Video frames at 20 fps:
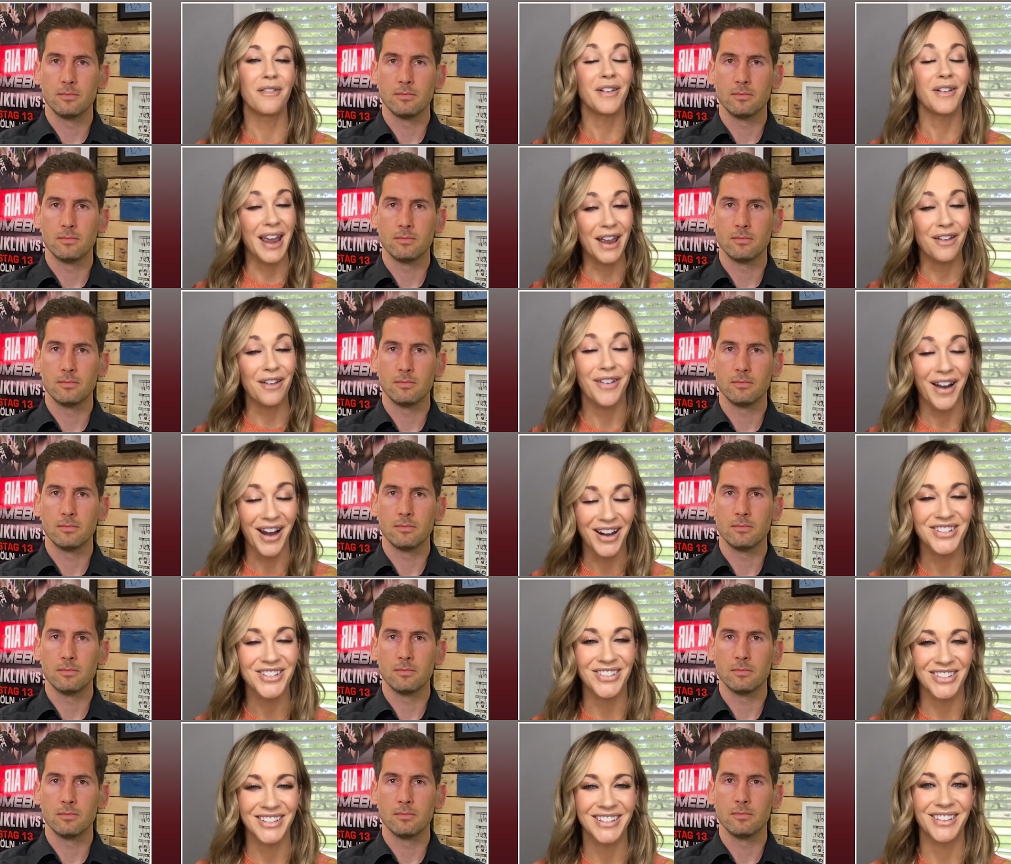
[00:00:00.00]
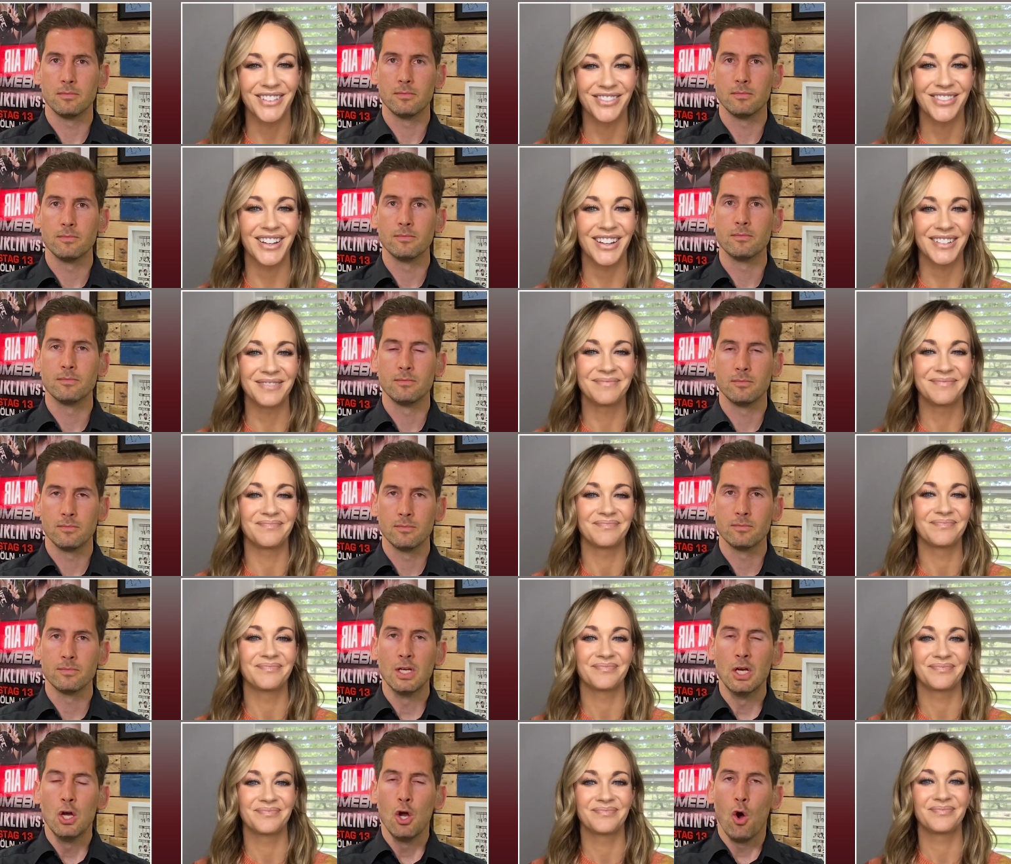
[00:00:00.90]
Speaker 1: of a factor in the fight.
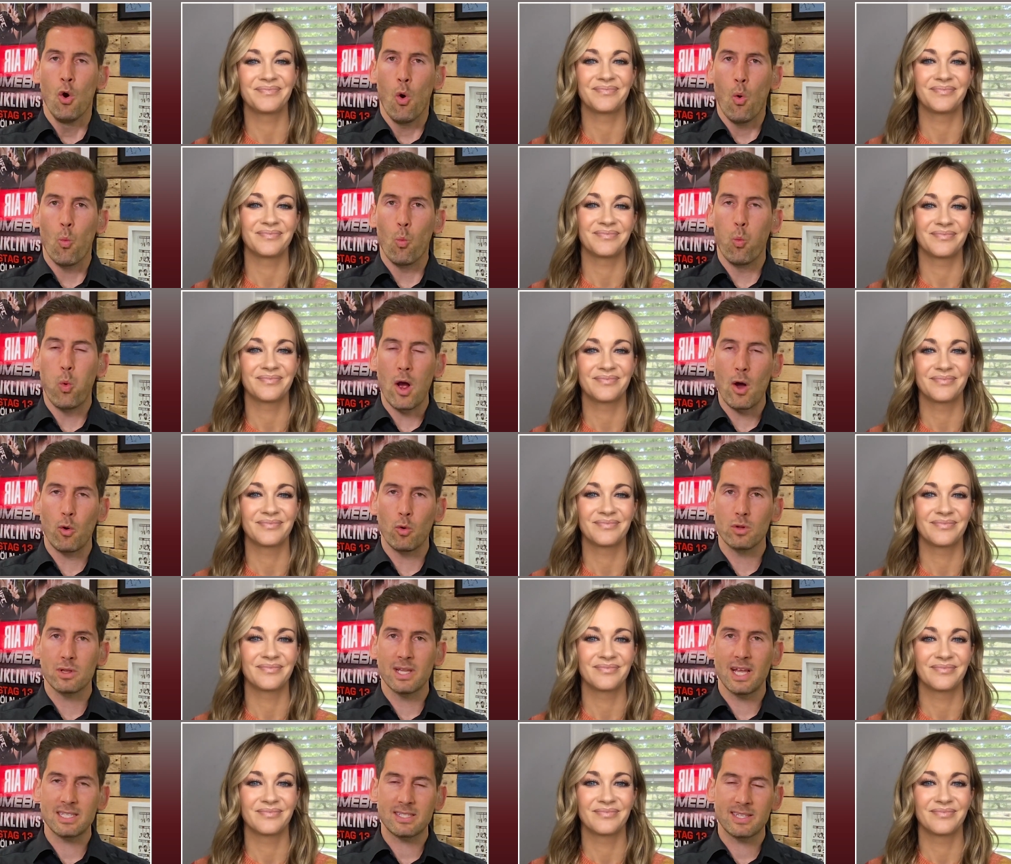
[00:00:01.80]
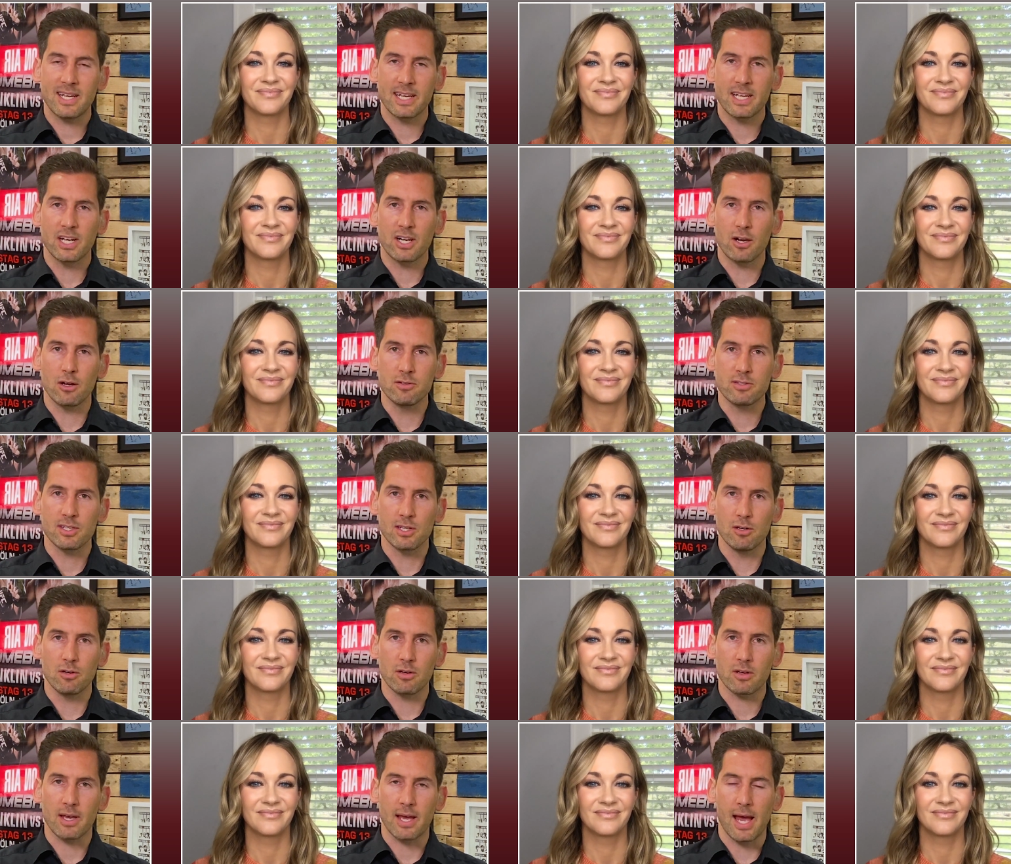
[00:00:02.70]
Speaker 2: Well, let's take a closer
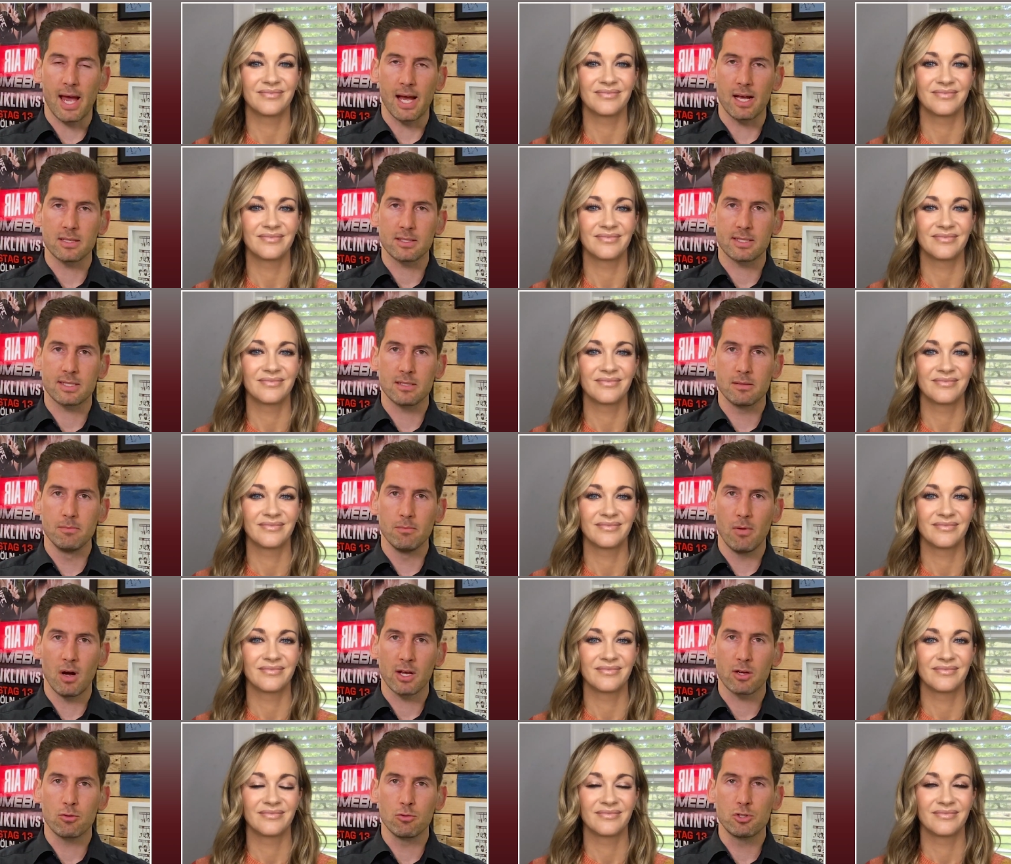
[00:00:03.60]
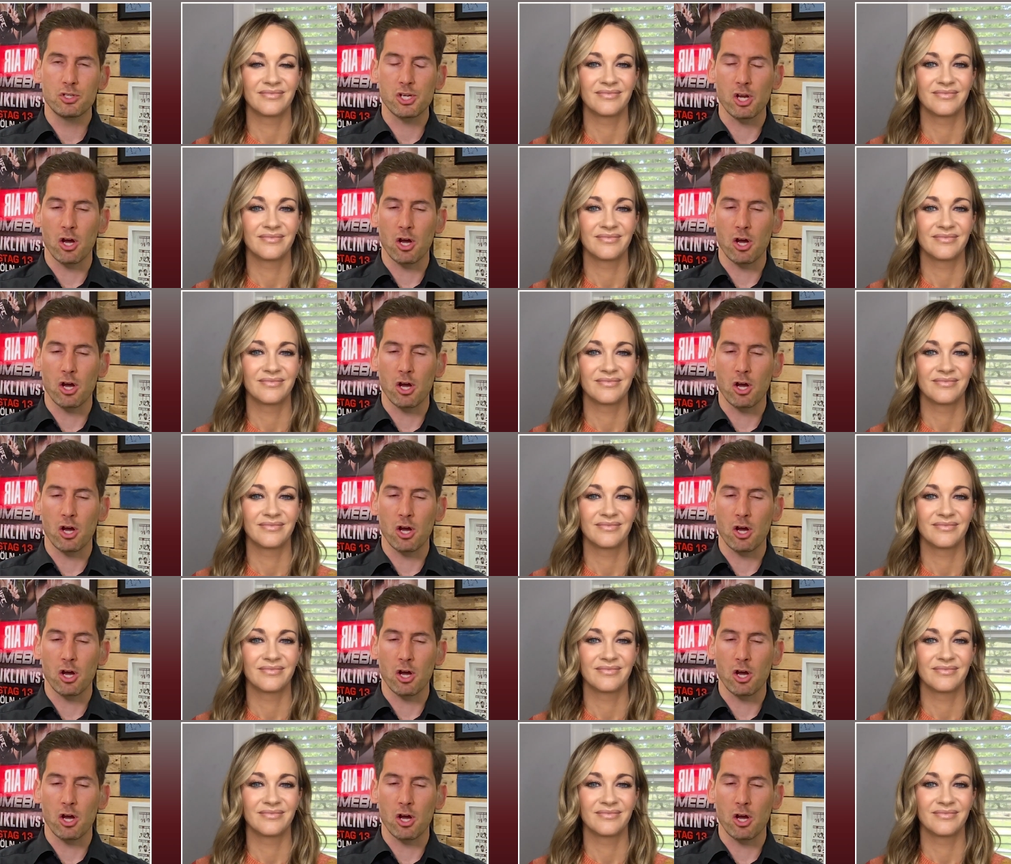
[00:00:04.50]
look at Michael